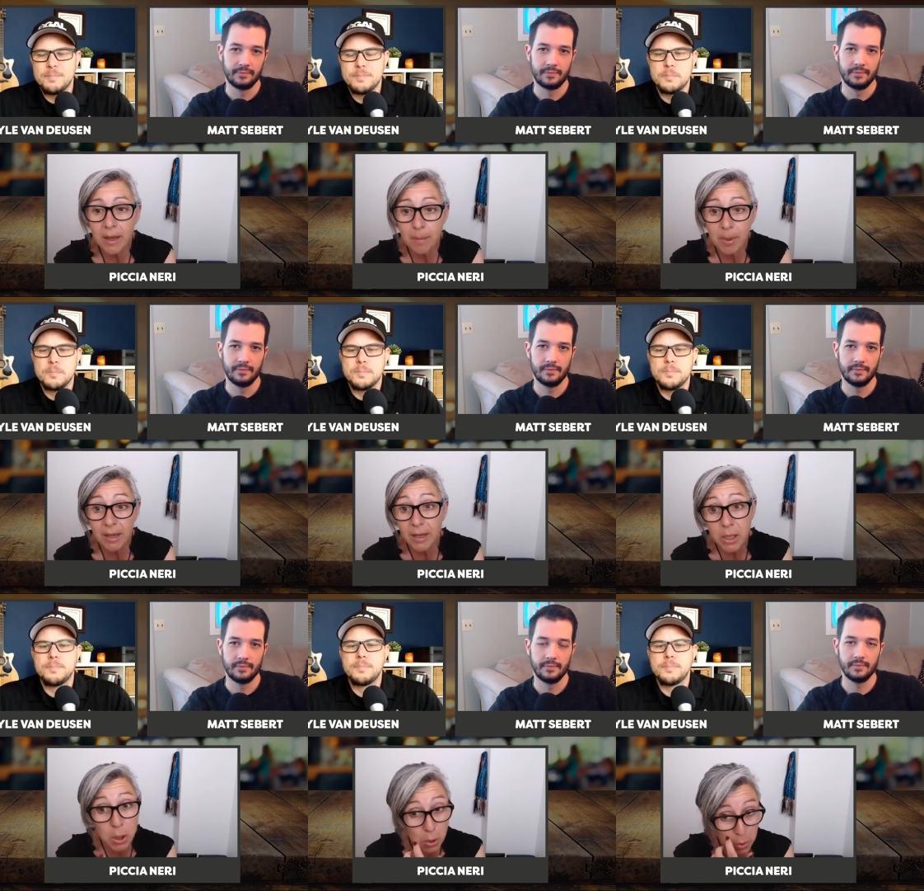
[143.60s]
Speaker 1: a bit like
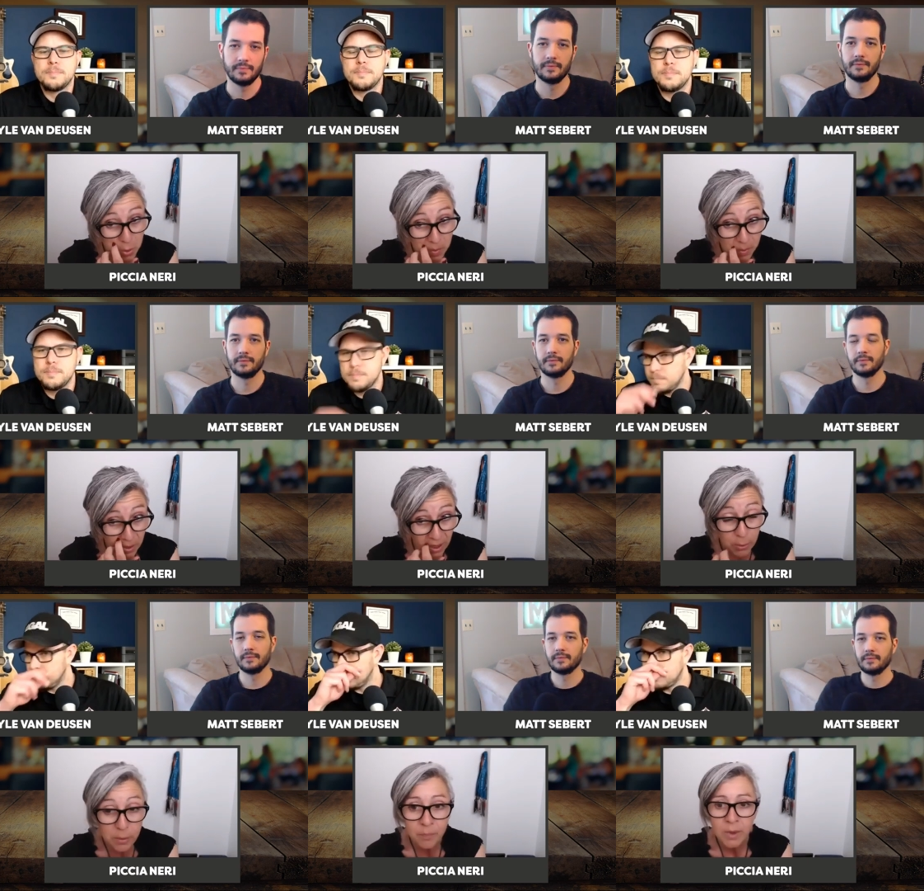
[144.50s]
you,
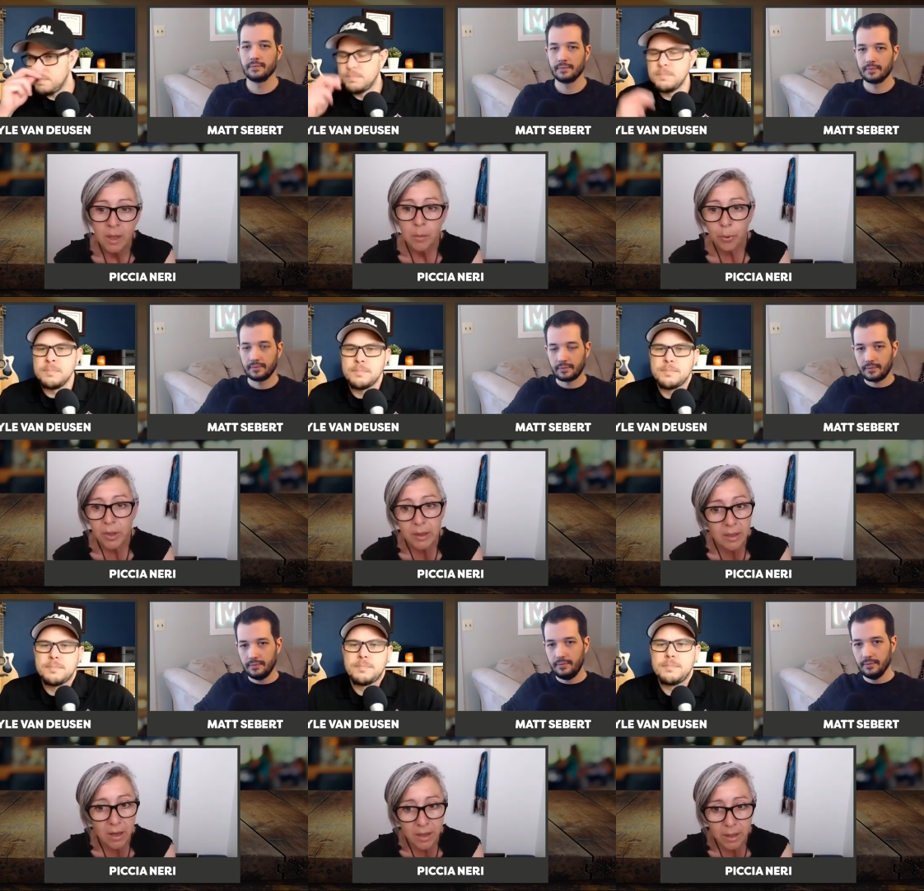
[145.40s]
Carl, print
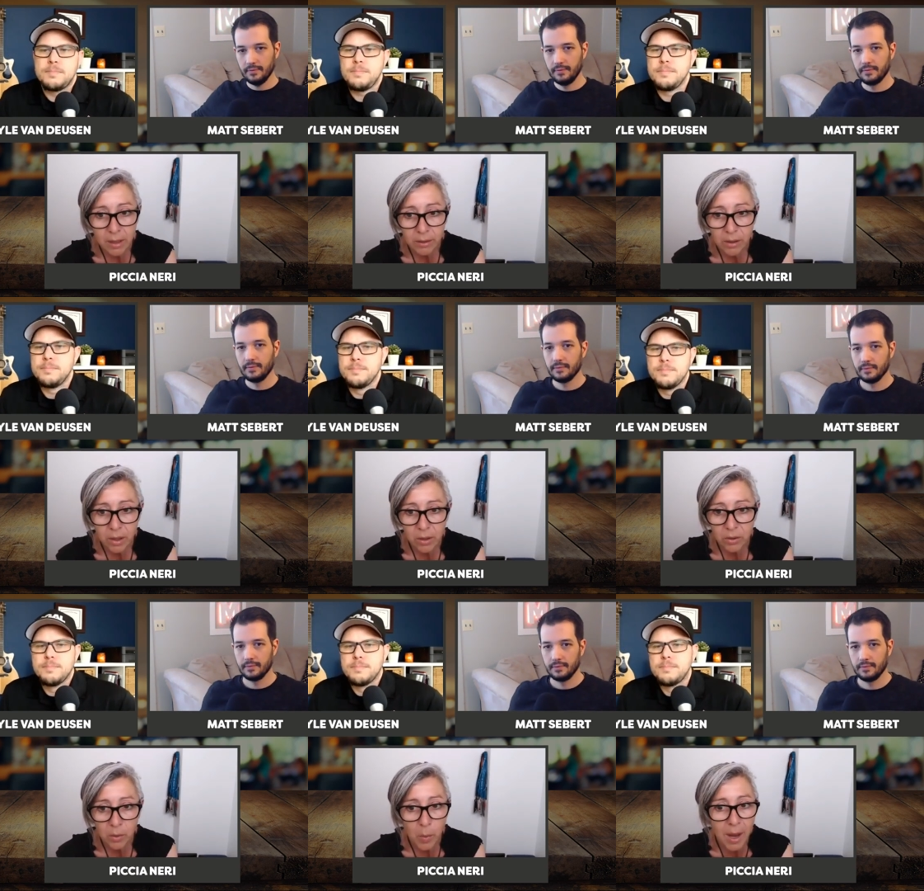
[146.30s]
designer turned to the
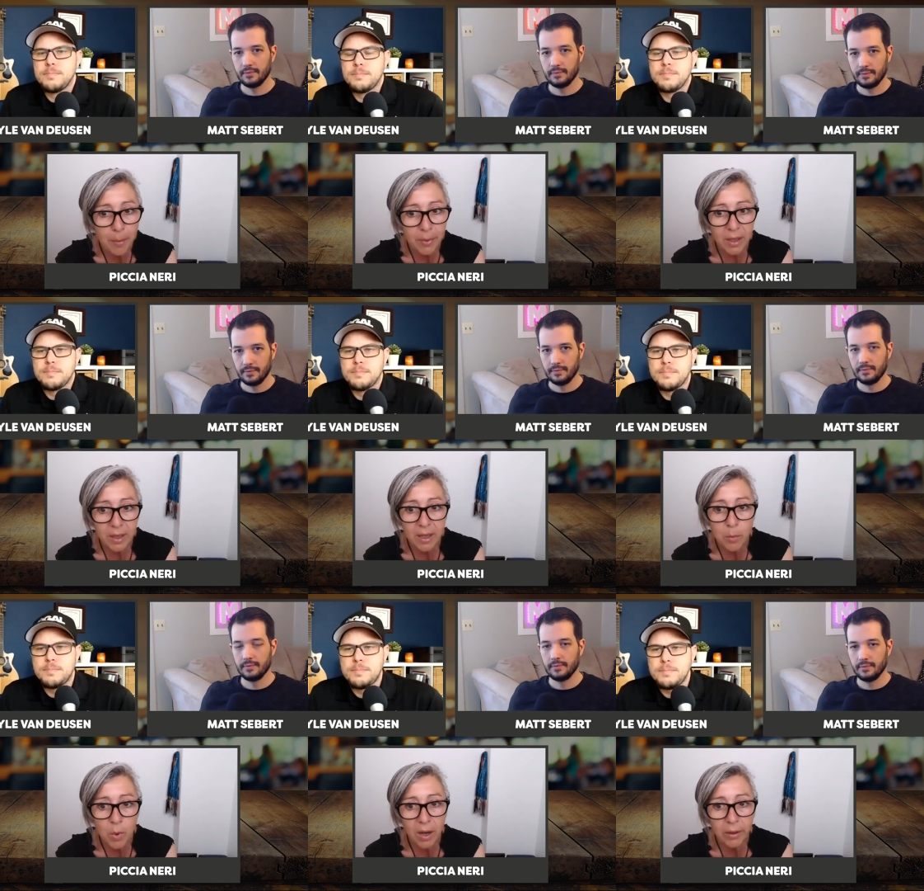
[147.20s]
web a
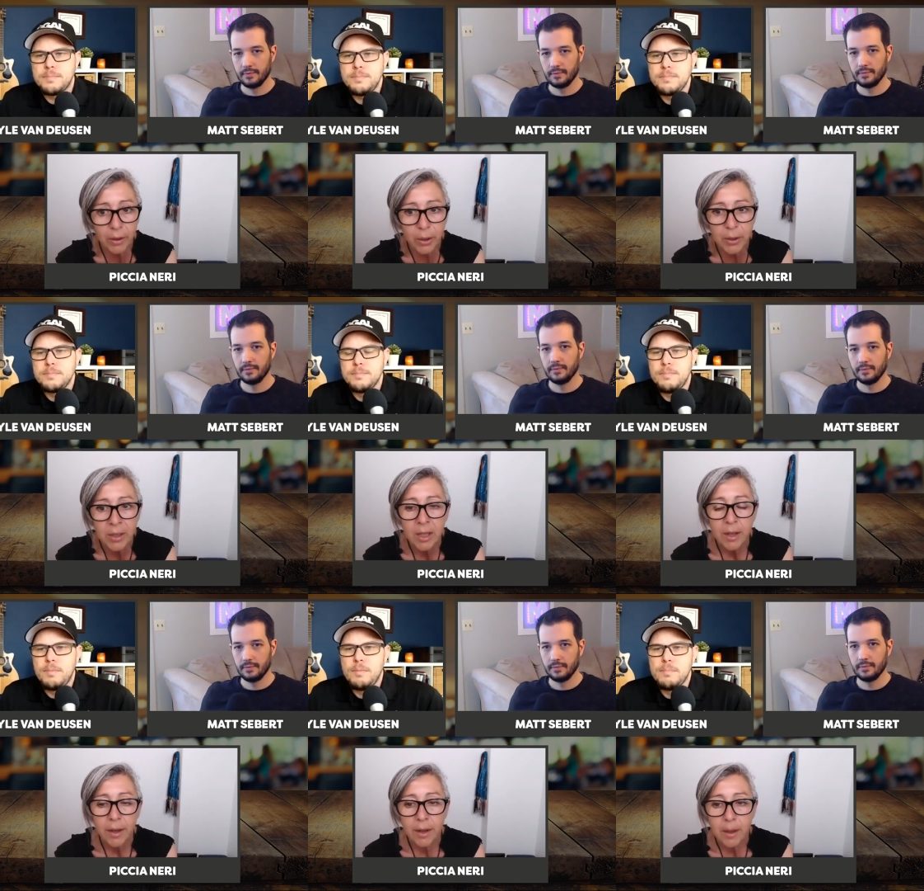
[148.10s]
while ago.
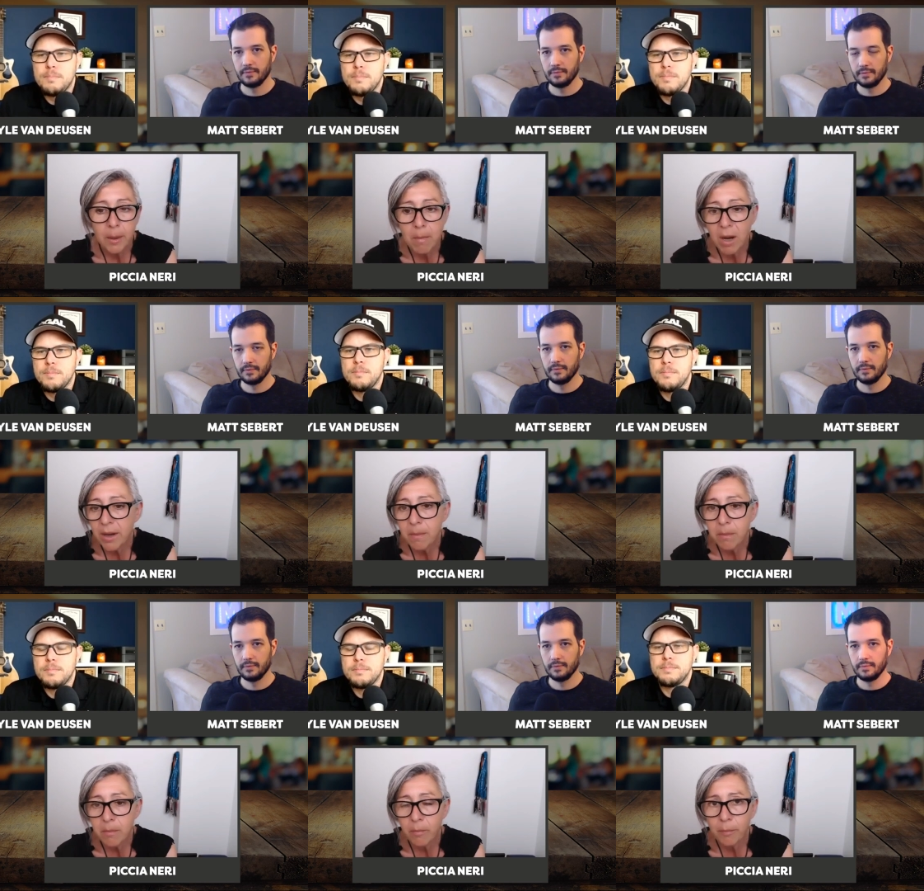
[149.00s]
Uh, my
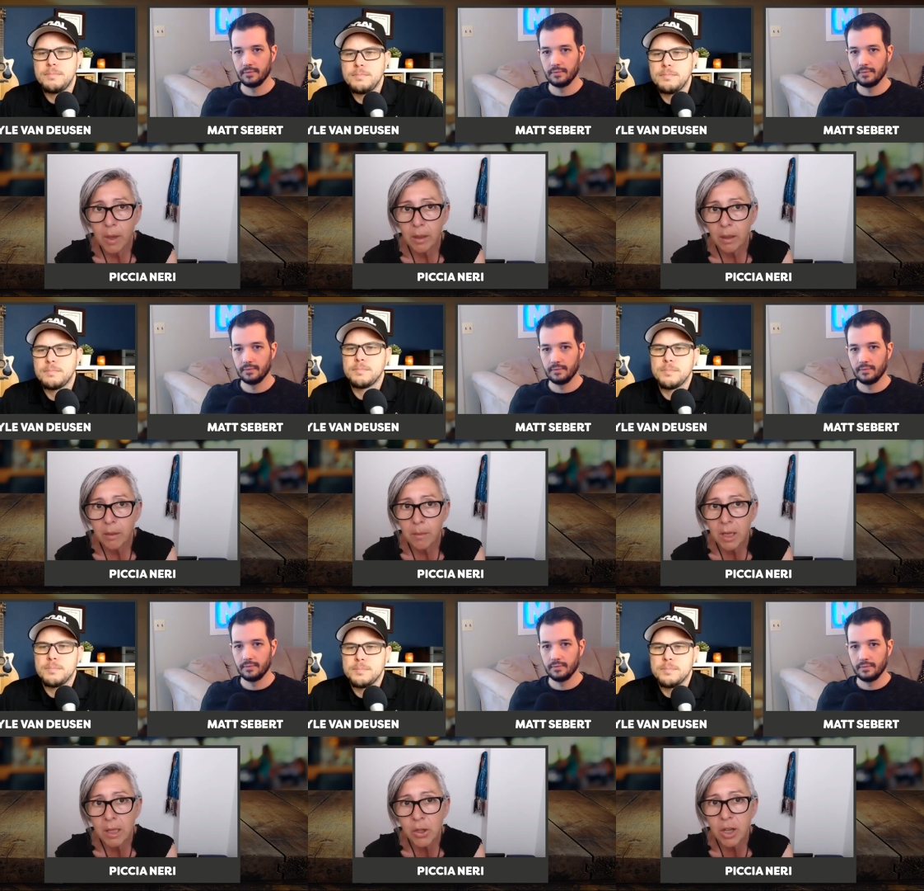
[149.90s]
uh, um,
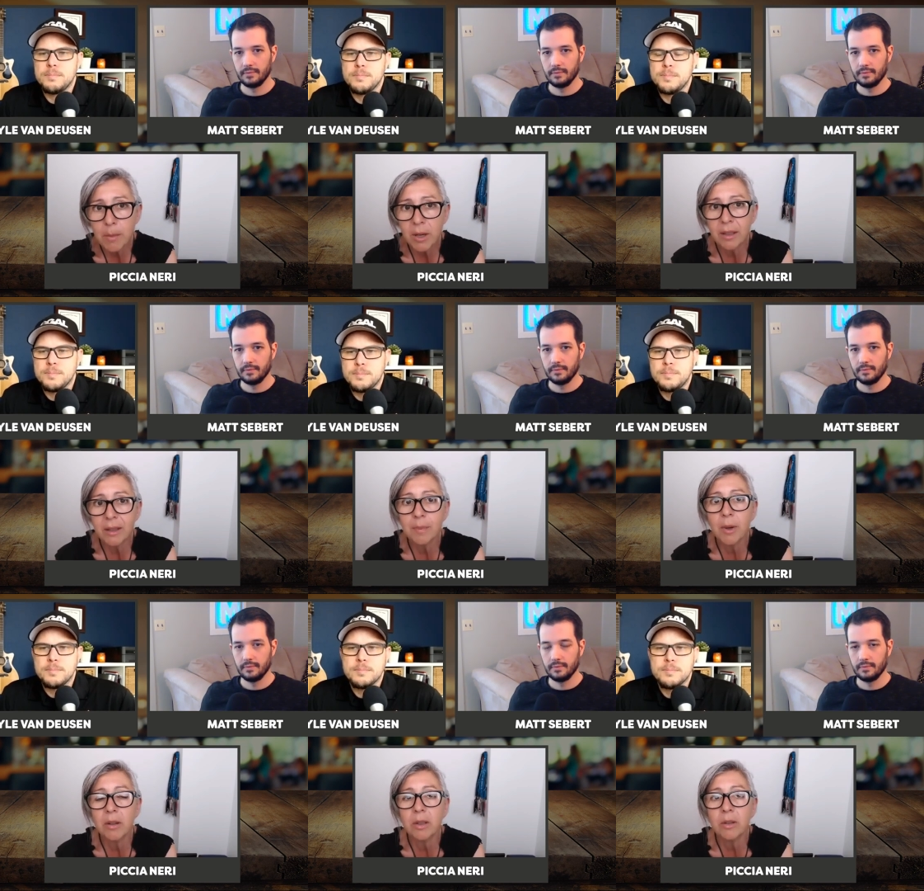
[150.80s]
initially my
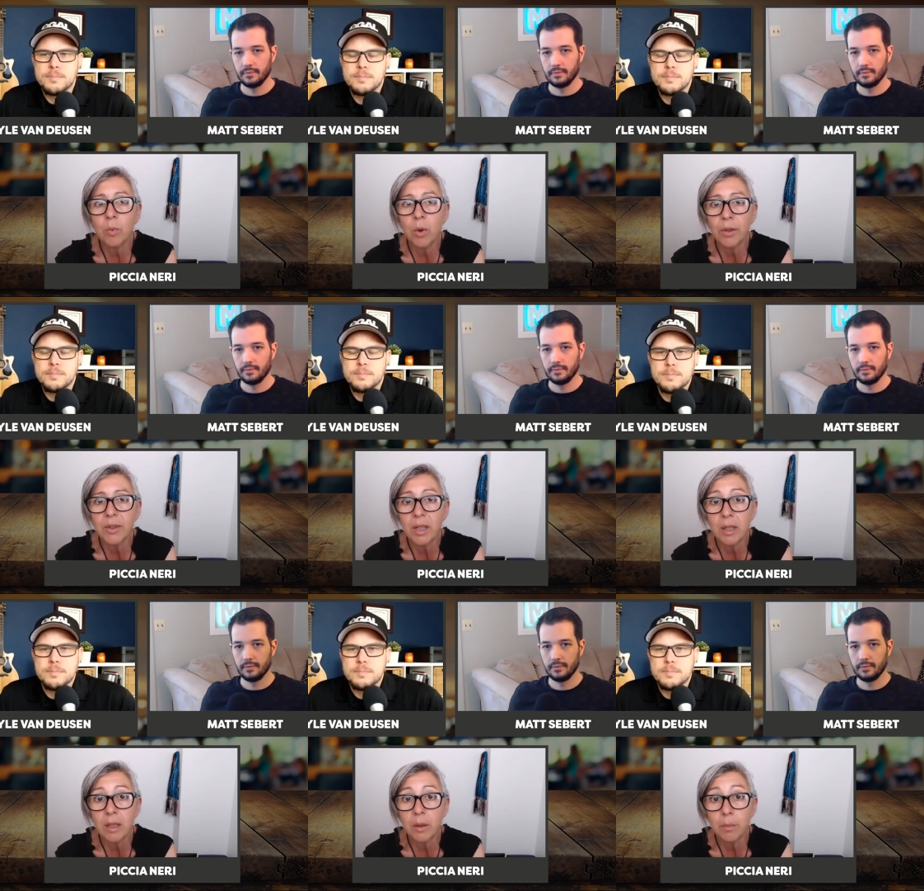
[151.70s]
experience was
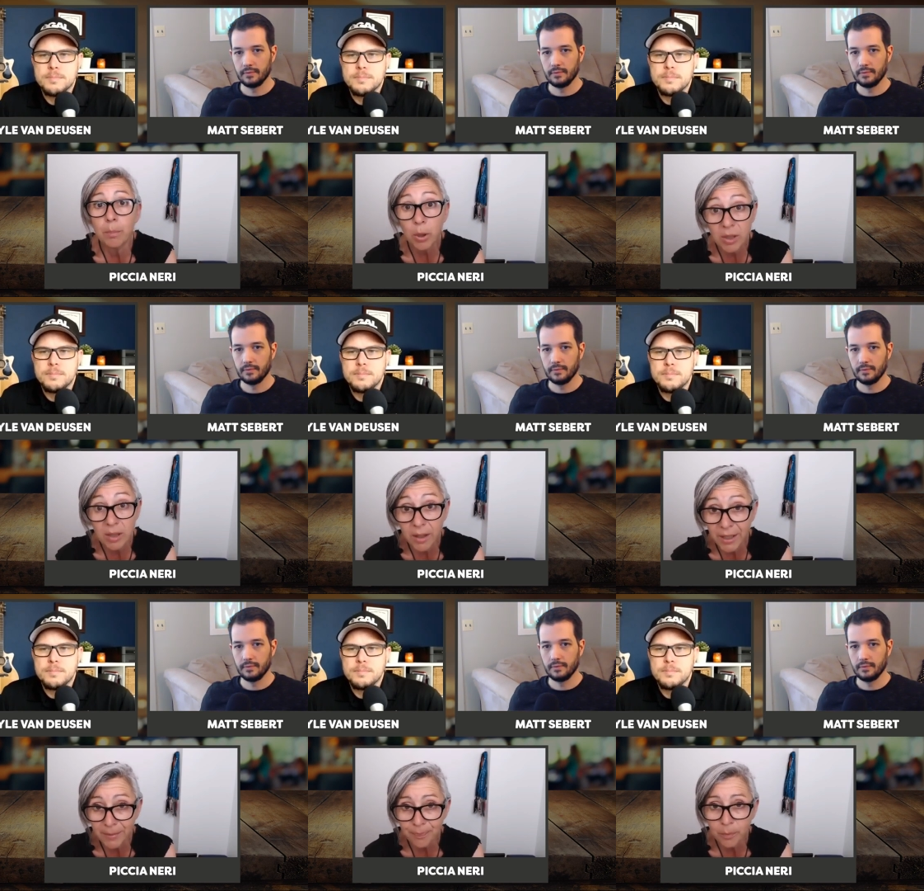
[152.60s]
in book
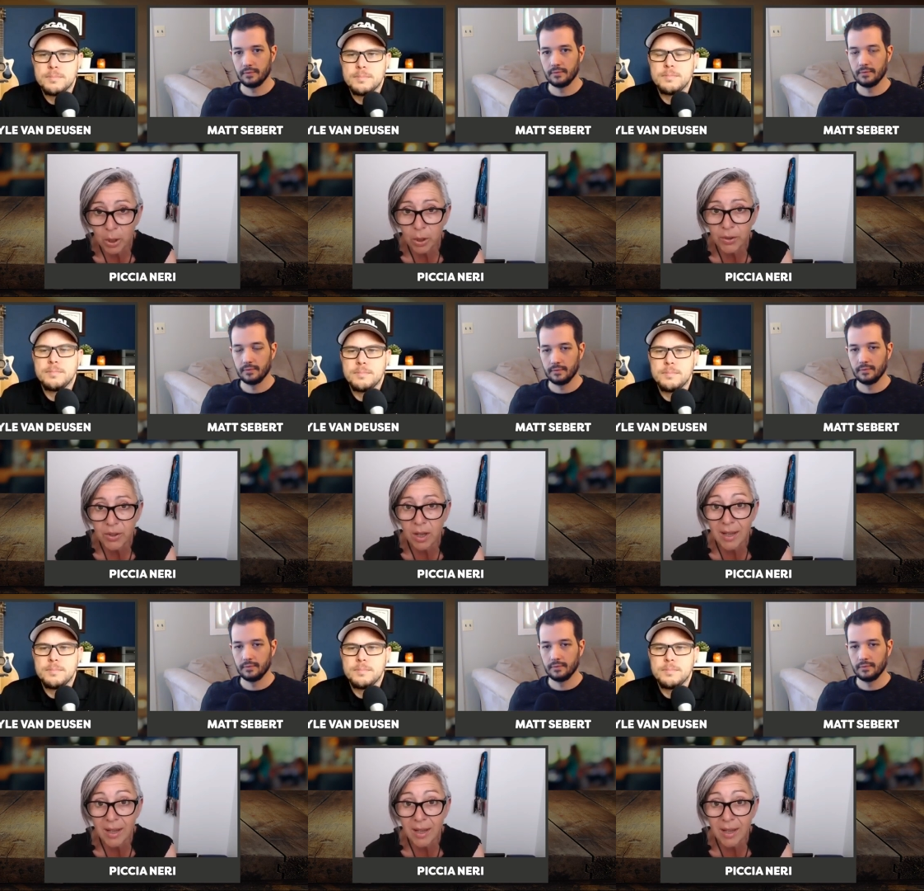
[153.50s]
design because I